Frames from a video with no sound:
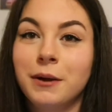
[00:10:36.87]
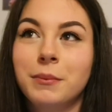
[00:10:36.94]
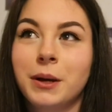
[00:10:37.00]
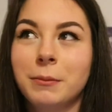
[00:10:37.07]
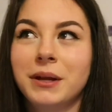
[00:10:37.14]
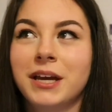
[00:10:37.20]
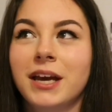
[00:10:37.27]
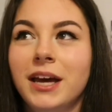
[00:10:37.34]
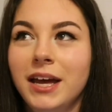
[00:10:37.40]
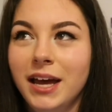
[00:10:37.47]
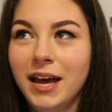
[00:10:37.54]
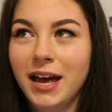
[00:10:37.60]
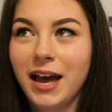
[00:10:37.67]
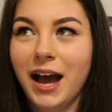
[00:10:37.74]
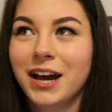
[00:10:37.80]
And I'm like,
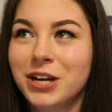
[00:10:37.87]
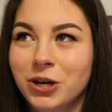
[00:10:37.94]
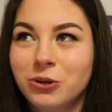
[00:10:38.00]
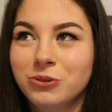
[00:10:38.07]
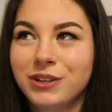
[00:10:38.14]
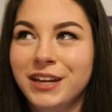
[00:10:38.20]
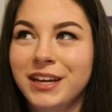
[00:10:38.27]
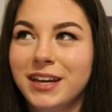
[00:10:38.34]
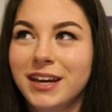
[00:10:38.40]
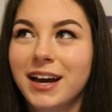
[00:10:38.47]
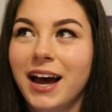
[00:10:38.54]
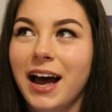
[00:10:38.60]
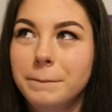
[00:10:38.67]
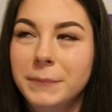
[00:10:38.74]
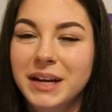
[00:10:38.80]
I know, like,
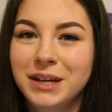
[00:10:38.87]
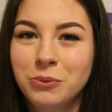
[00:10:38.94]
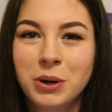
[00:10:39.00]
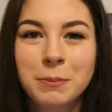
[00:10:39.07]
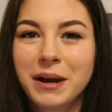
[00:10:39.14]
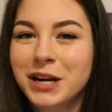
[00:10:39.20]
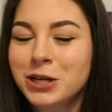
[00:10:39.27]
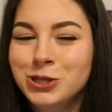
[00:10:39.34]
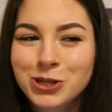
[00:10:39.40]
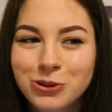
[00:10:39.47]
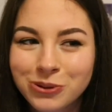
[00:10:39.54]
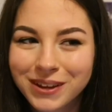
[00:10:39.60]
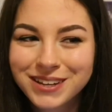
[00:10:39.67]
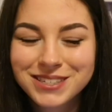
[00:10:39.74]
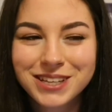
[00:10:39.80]
but what am I gonna do?
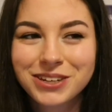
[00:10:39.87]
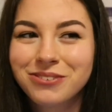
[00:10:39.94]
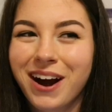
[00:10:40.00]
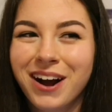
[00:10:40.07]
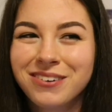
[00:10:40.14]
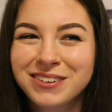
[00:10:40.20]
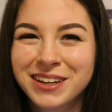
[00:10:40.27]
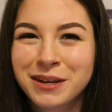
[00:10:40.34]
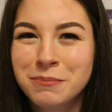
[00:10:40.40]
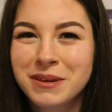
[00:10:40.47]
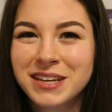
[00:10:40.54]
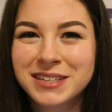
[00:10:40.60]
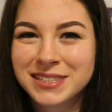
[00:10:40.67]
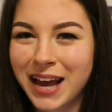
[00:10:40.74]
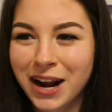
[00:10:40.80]
Like, sit around like
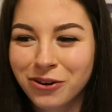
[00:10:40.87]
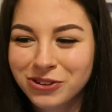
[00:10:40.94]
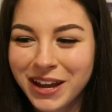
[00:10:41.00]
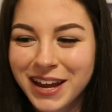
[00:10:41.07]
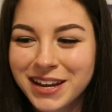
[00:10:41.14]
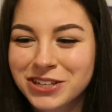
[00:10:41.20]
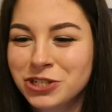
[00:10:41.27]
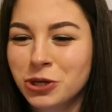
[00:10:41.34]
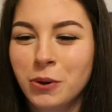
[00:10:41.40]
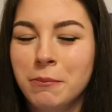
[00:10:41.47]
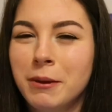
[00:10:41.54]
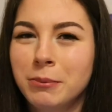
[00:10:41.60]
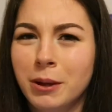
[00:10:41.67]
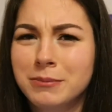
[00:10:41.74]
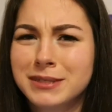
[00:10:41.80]
being sad all day and showing
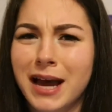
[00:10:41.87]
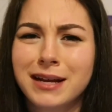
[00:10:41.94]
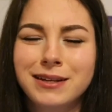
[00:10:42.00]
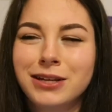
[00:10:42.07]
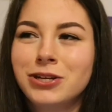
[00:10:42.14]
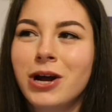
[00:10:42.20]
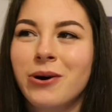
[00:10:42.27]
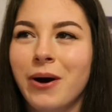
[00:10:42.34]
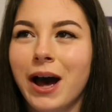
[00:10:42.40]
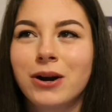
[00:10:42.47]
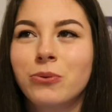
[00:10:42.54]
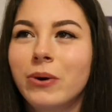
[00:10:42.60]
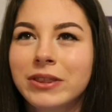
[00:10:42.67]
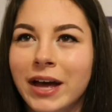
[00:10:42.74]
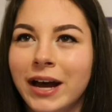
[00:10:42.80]
people I'm sad? Like, no, I don't
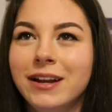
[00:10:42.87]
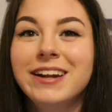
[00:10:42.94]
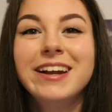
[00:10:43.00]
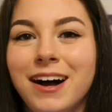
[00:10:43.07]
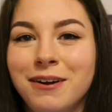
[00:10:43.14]
want that.